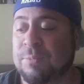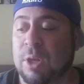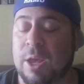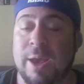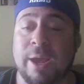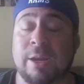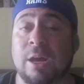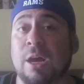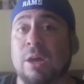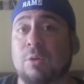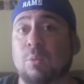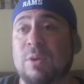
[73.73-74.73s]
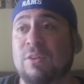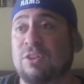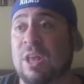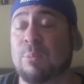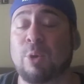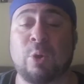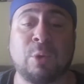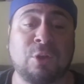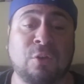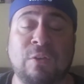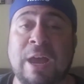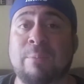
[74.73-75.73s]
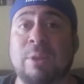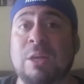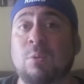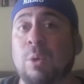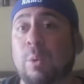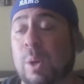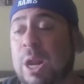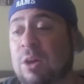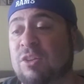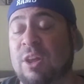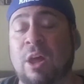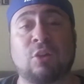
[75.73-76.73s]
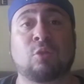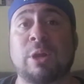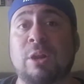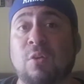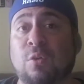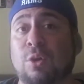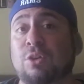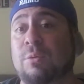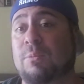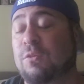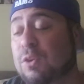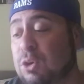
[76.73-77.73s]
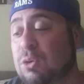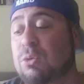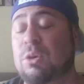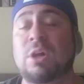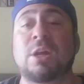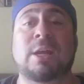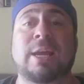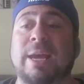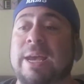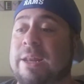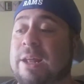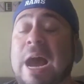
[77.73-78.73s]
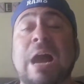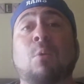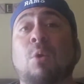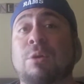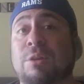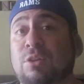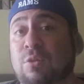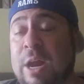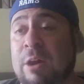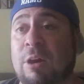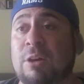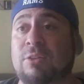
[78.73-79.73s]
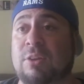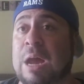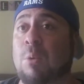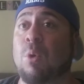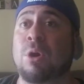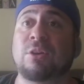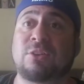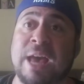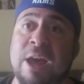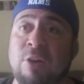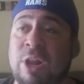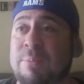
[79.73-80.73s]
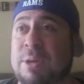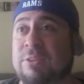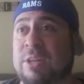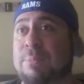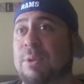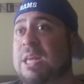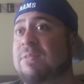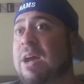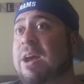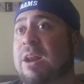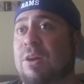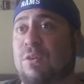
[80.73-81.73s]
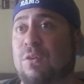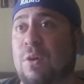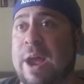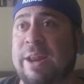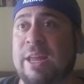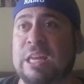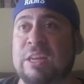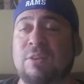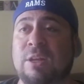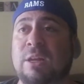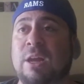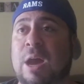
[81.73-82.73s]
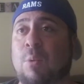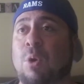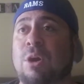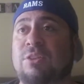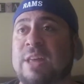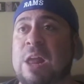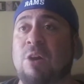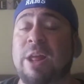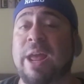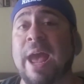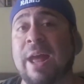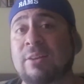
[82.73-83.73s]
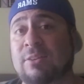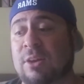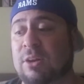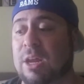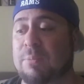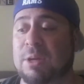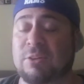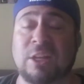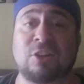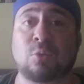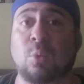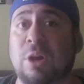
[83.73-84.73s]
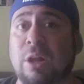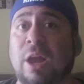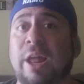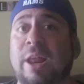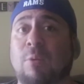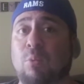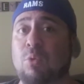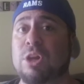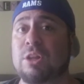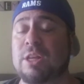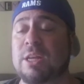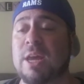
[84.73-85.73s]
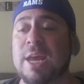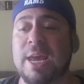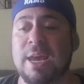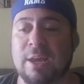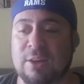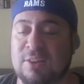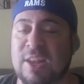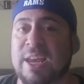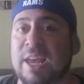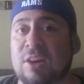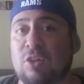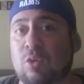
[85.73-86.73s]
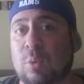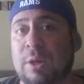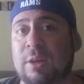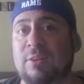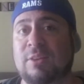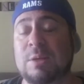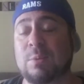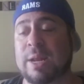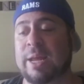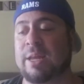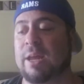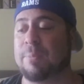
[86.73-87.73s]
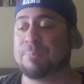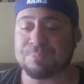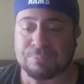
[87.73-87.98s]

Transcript: And we celebrated with her family. We went out to El Torito for some food, and I wore this fragrance. I wore it Saturday because I believe I got it Friday evening. I wore it Saturday and Sunday because I just wanted to kind of really dig into it and see what I get.